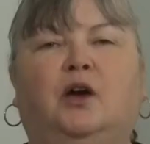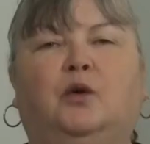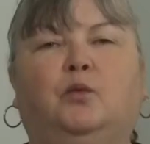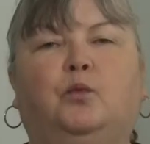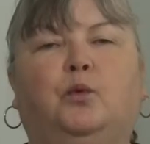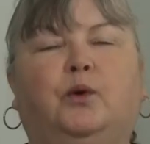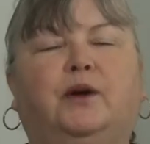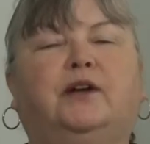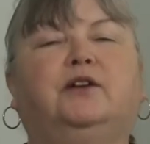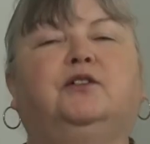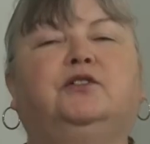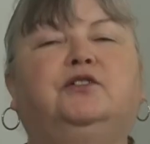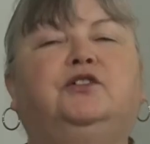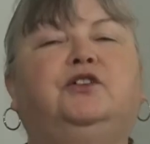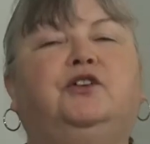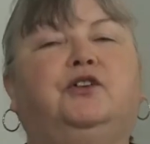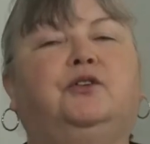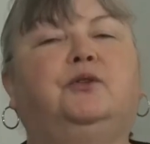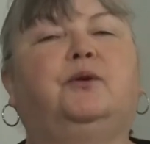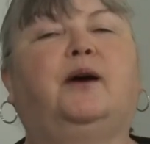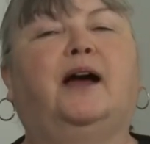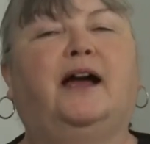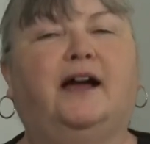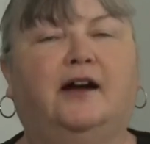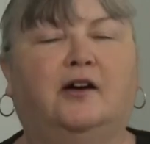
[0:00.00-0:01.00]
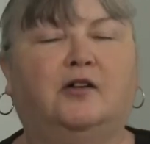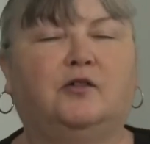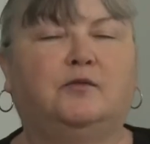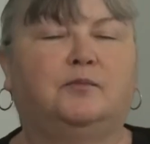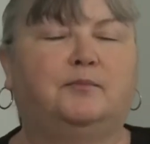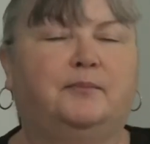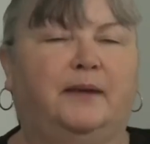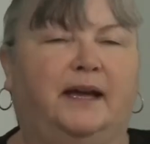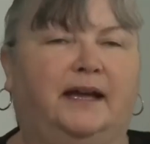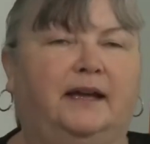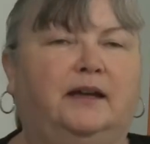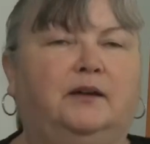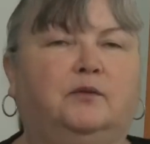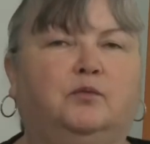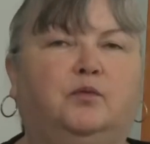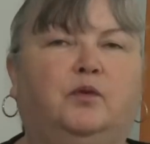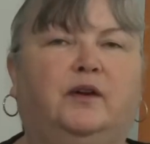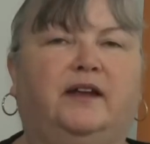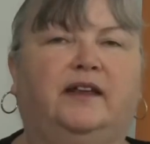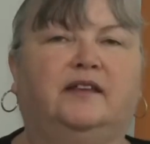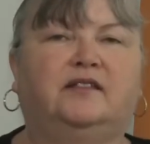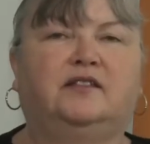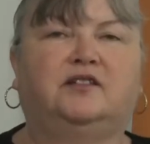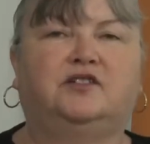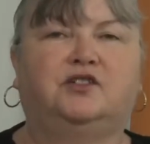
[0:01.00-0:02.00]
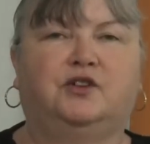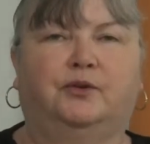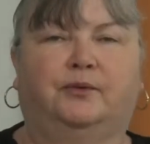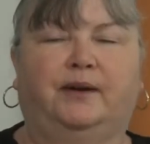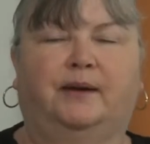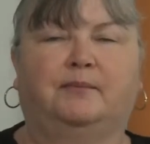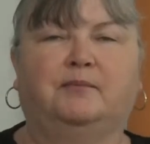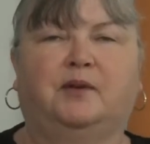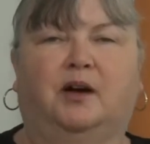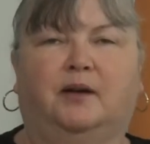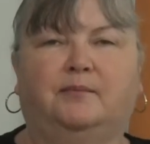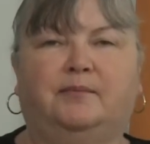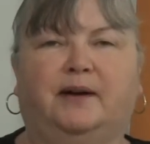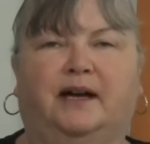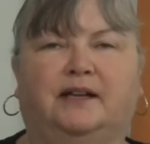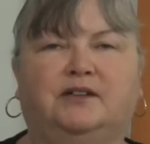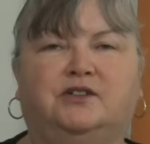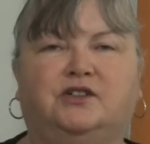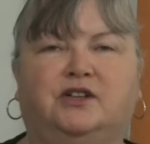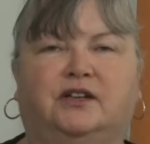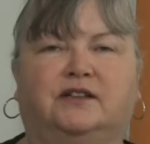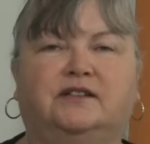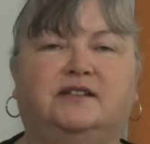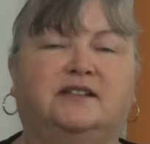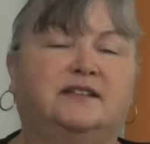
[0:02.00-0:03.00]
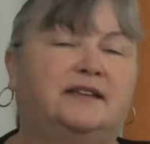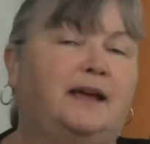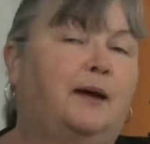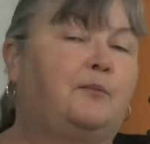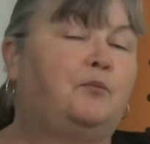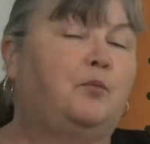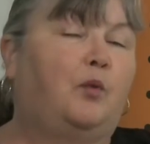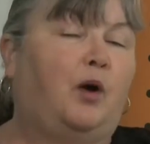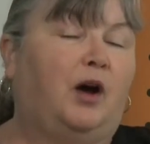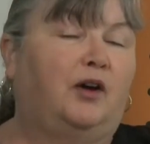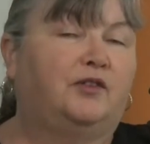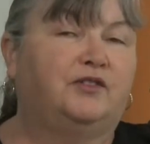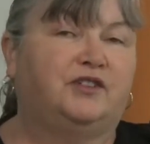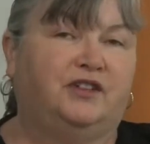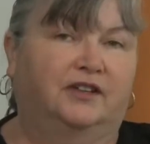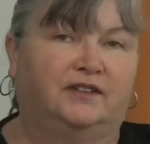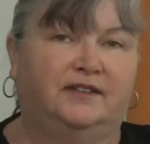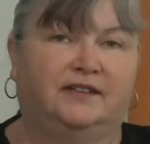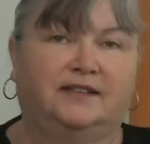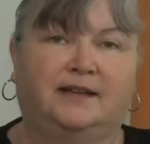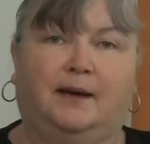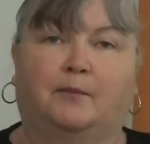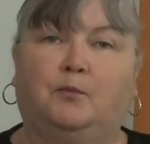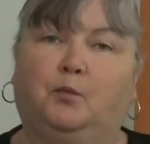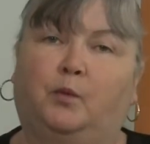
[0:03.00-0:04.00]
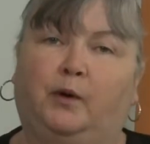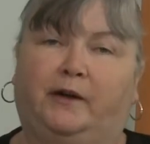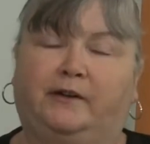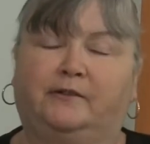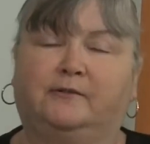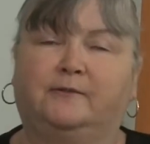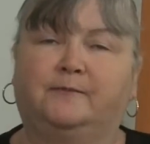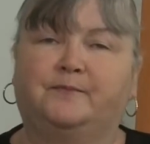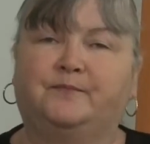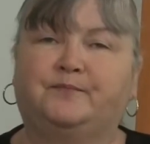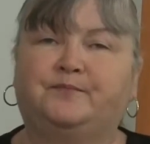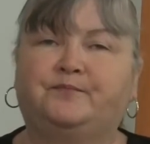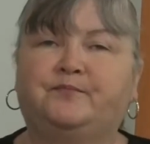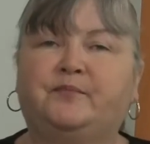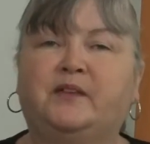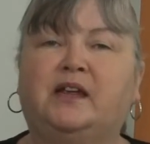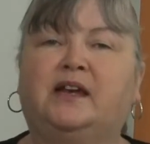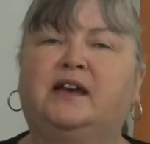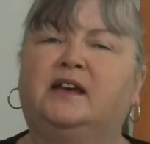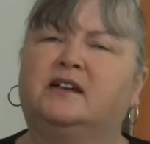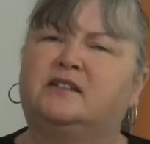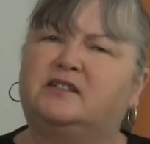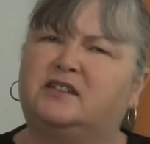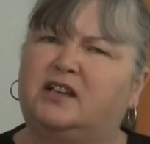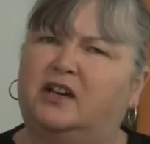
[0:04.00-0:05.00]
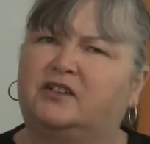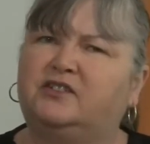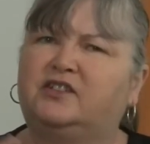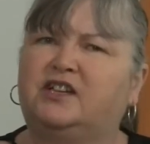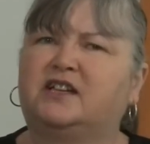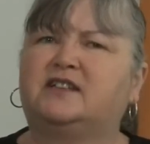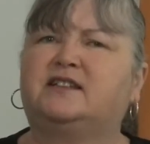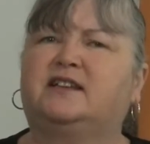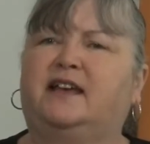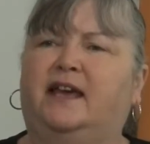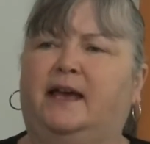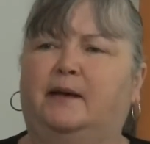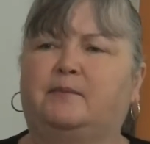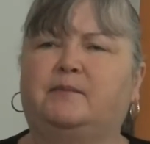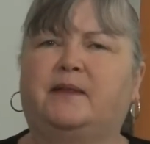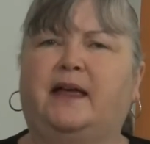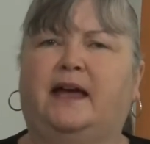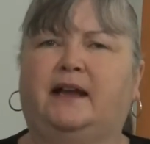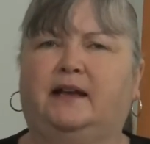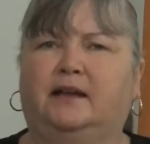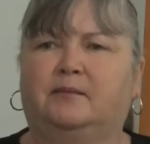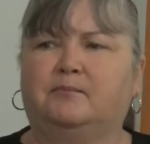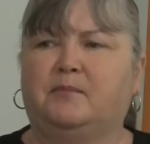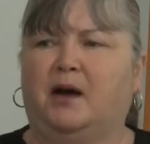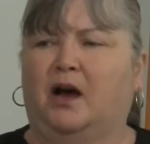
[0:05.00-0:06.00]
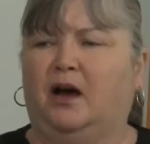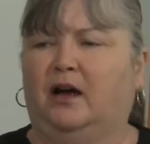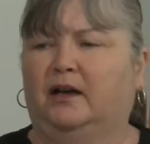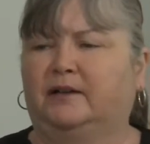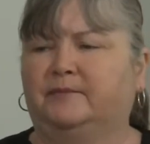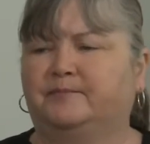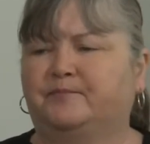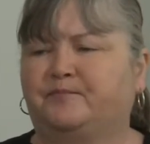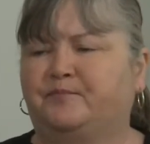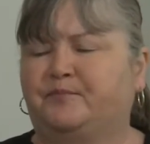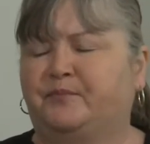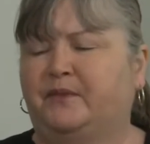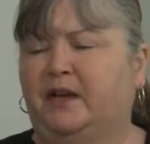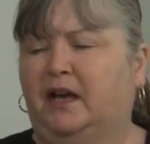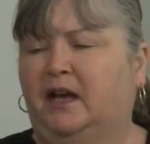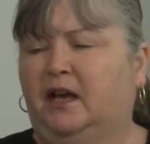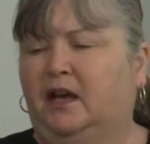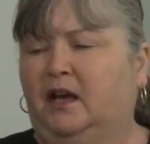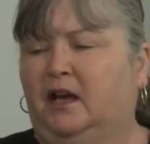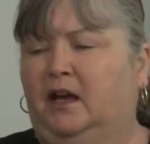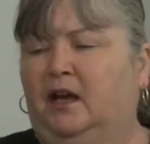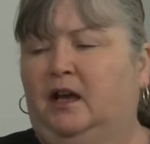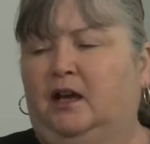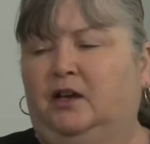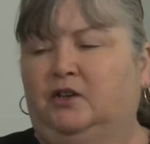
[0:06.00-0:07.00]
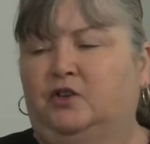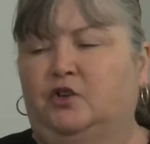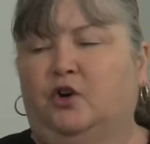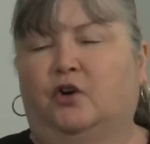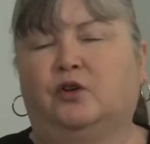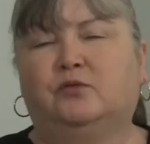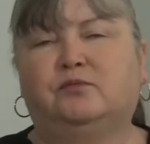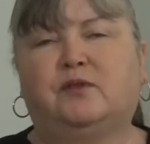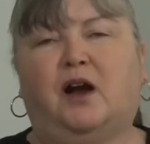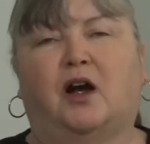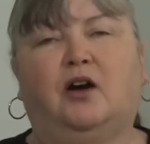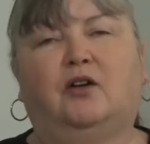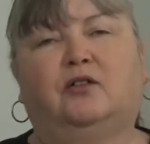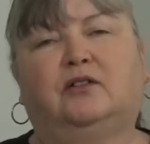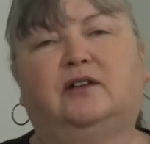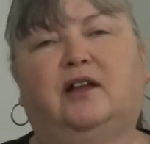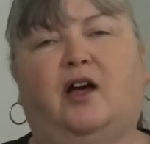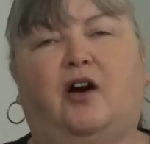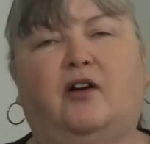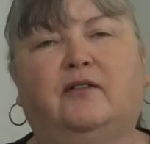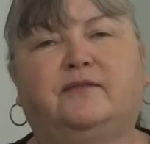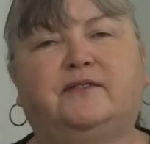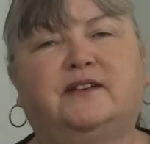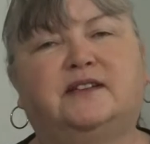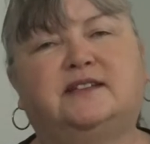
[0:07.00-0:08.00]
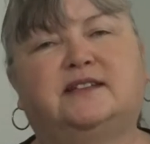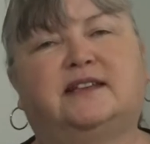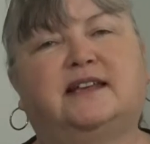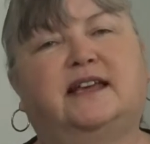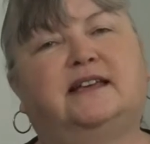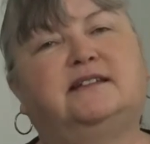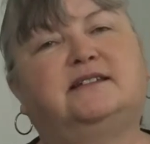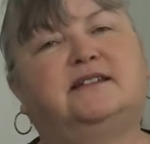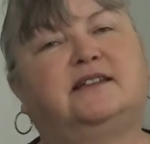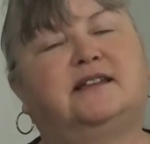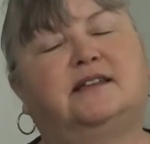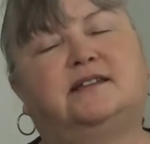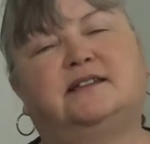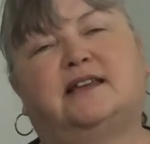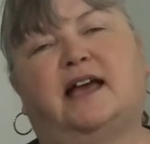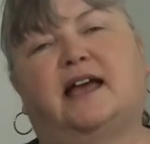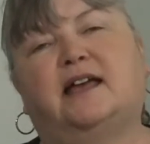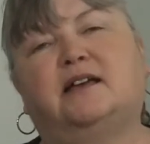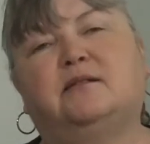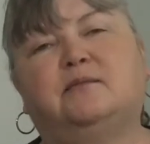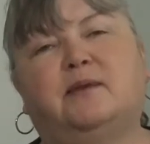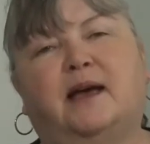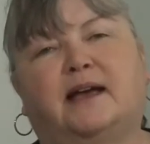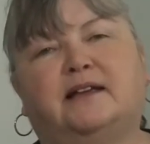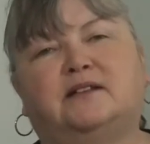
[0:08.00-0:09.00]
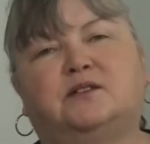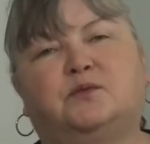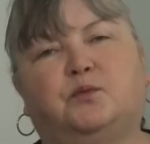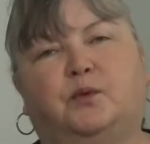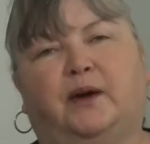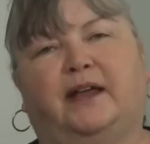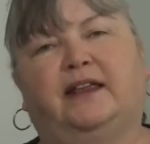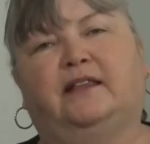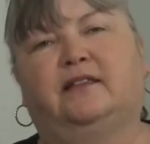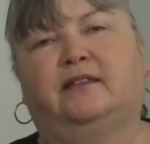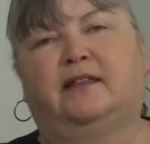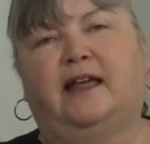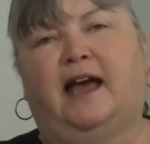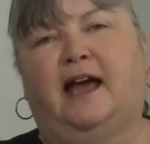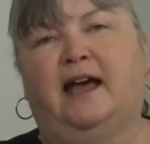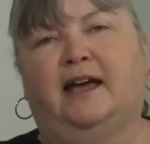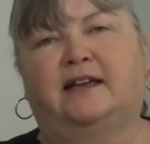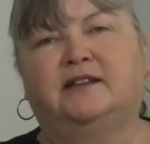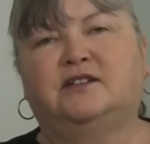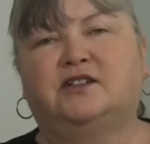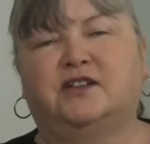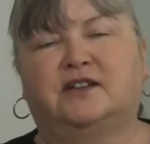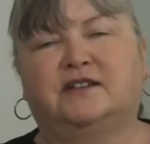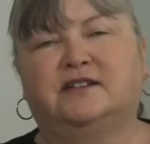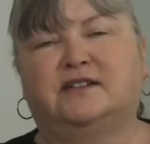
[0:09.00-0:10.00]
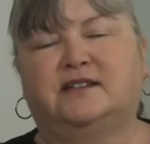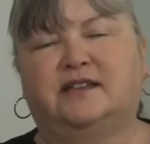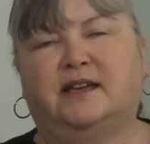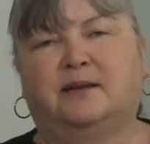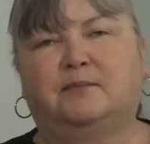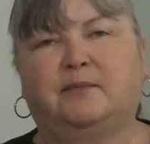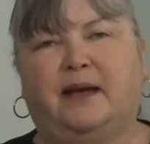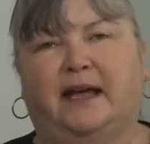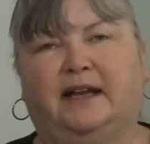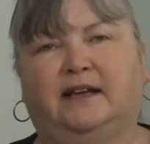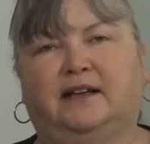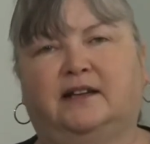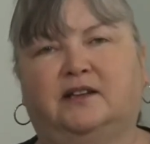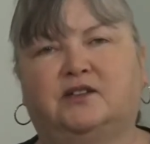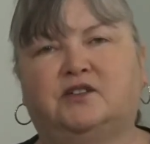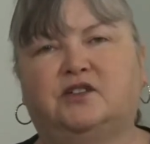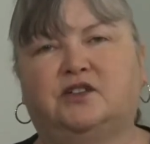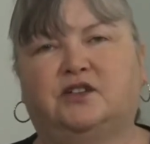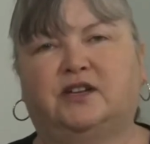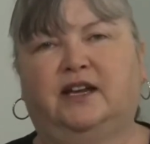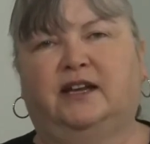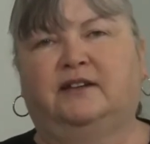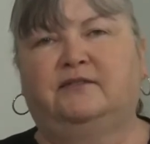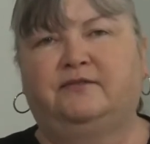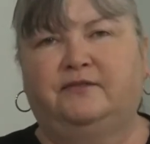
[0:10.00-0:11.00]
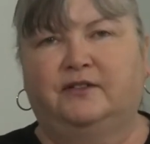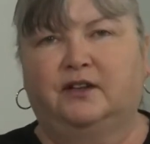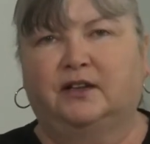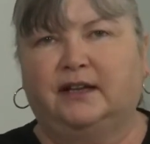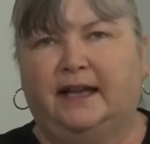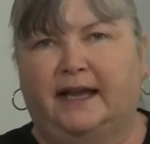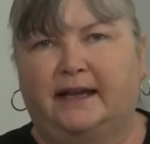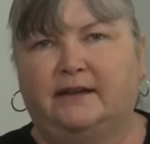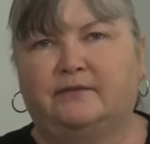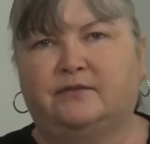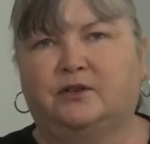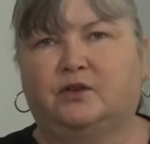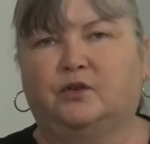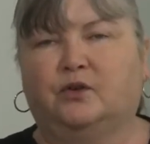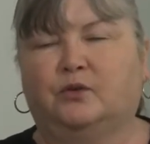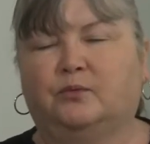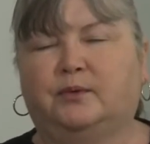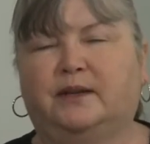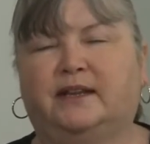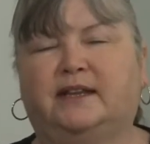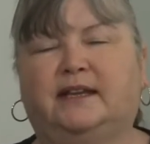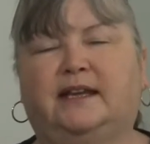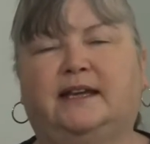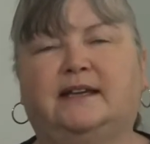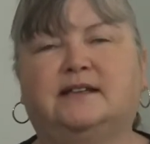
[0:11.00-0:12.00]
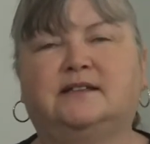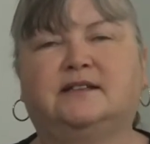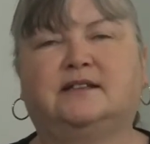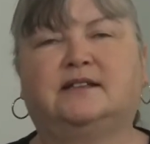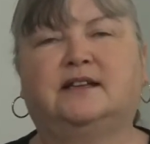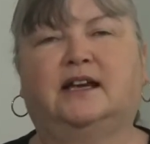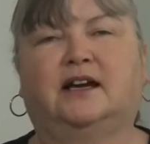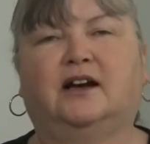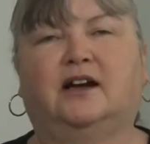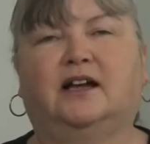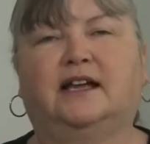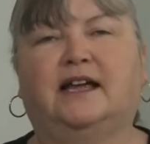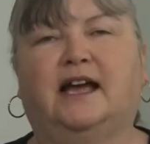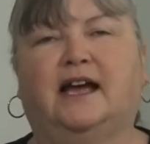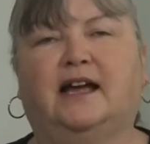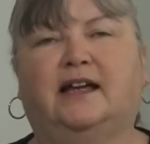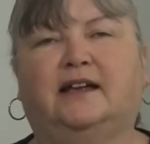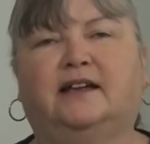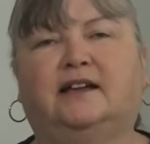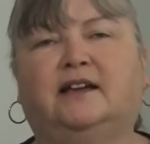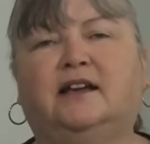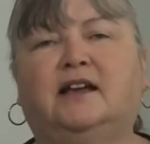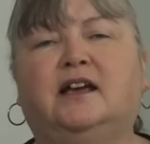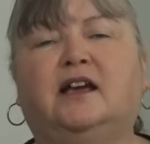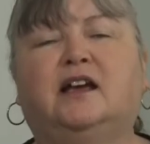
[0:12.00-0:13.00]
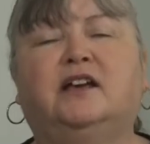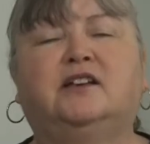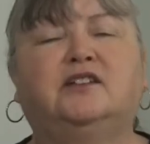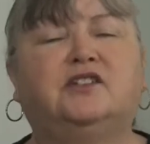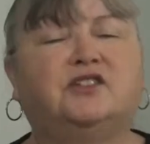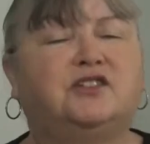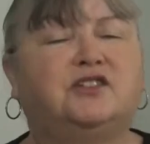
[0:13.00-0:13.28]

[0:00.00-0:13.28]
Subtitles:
will you help me with doing my budget? Some won't and some will. So just keep that in mind. Your role obviously is the same as with agency managed. If you leave it all with the NDIA, you